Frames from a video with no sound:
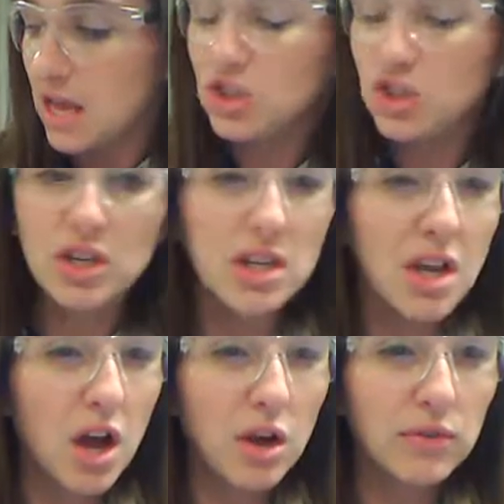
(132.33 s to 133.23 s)
It
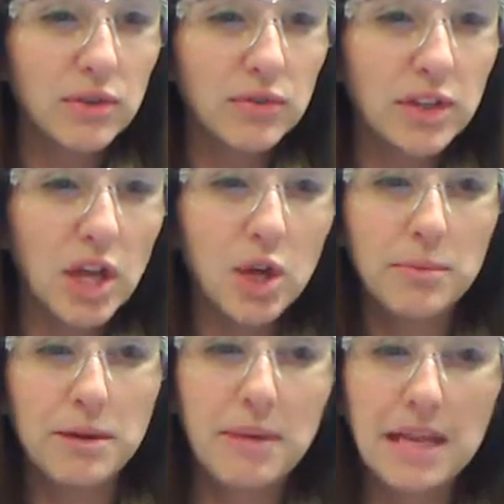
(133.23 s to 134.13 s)
shouldn't overflow,
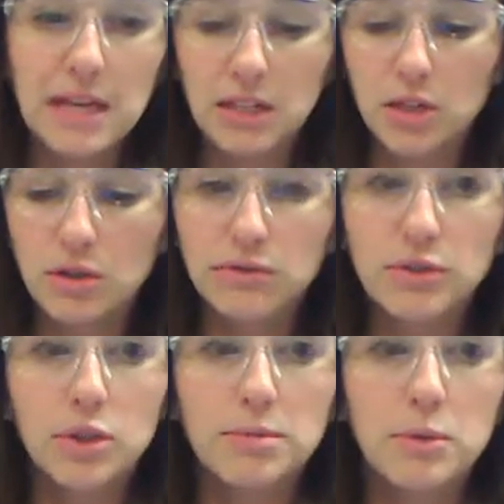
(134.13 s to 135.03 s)
but it might get a little
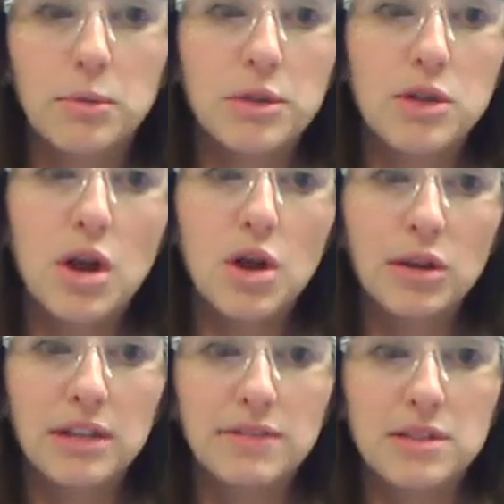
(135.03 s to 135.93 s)
full, but when you go
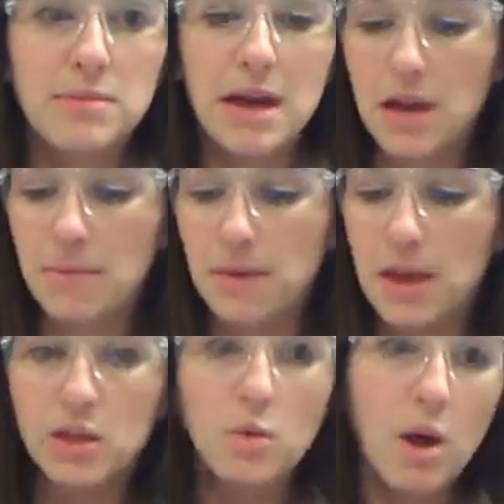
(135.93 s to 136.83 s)
to lift it back up,
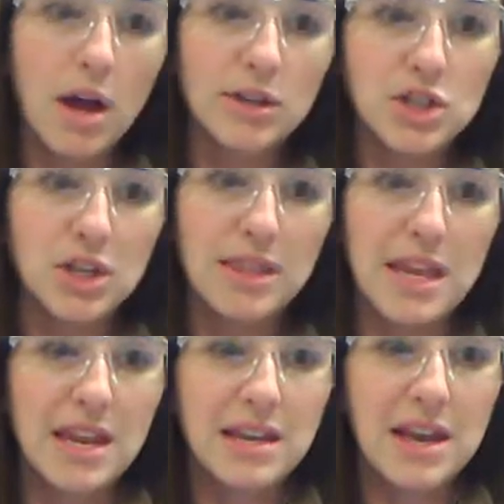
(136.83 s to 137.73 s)
the water should
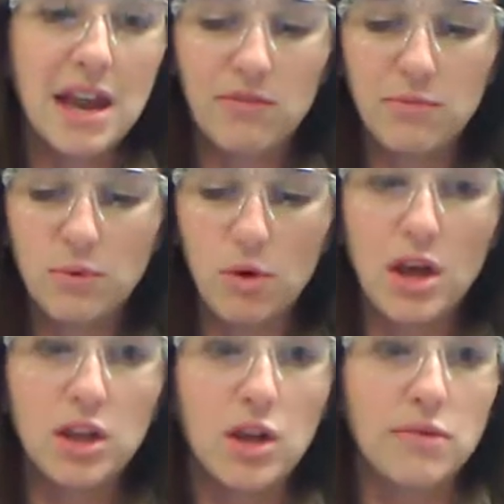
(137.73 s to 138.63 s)
then kind of pour
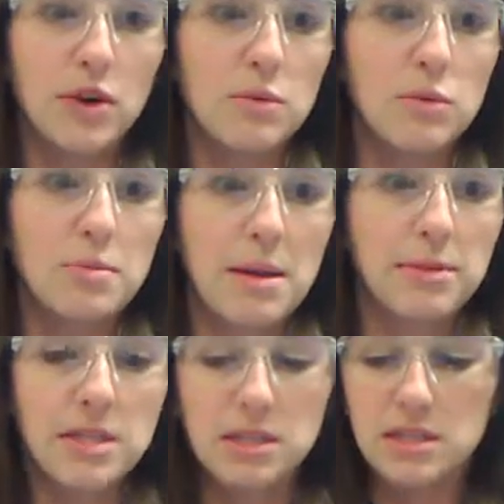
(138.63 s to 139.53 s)
all over and we'll be
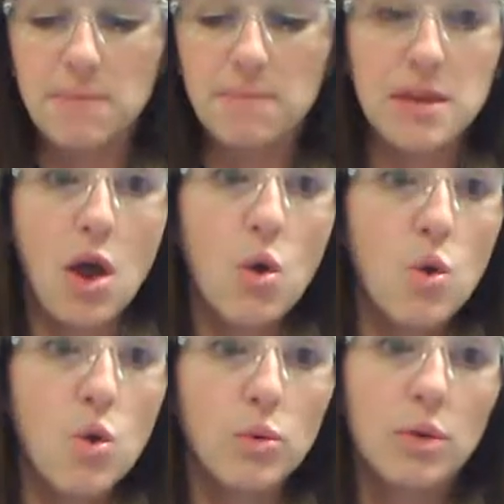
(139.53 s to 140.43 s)
able to dump the
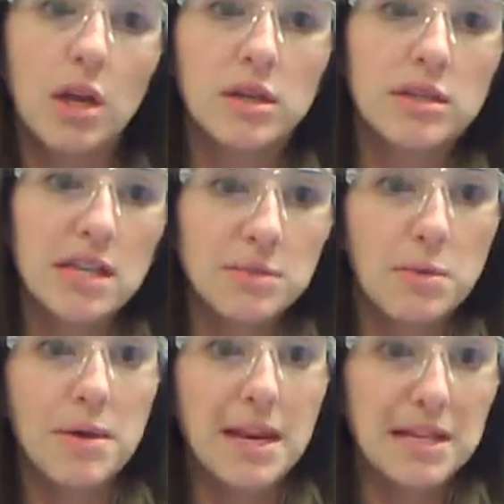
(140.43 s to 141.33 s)
whole
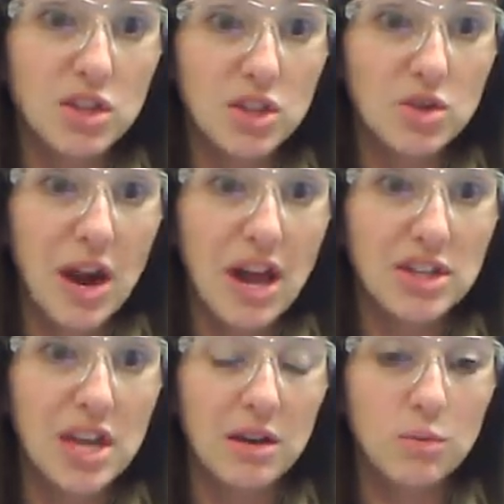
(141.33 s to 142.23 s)
experiment into the
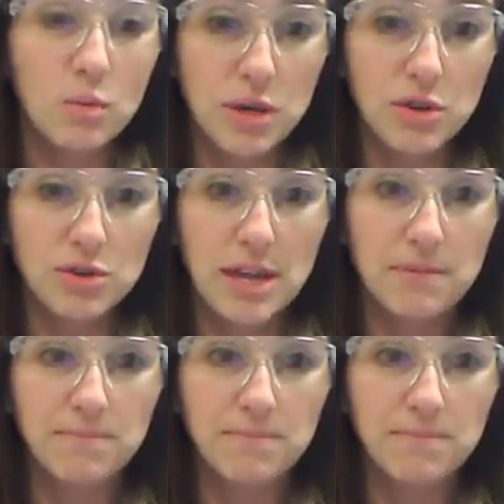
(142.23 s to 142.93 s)
trash can when you're done.